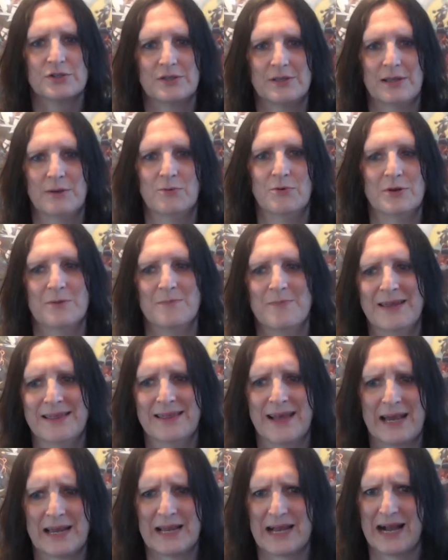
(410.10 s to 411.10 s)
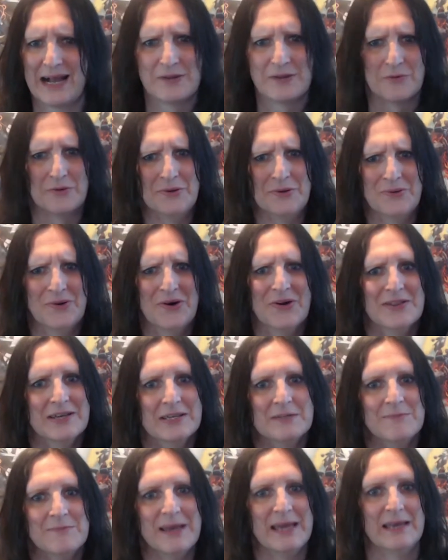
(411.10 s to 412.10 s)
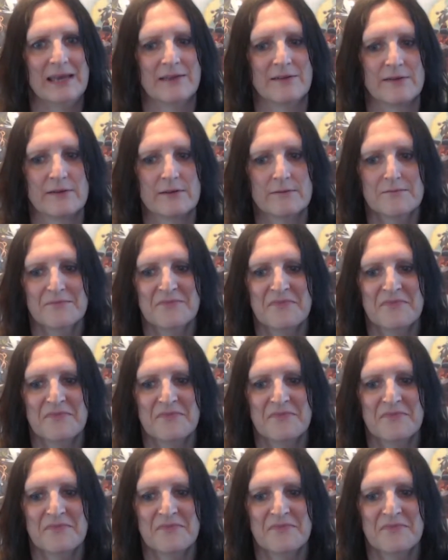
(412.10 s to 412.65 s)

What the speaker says: they would have been like, I don't know what this means.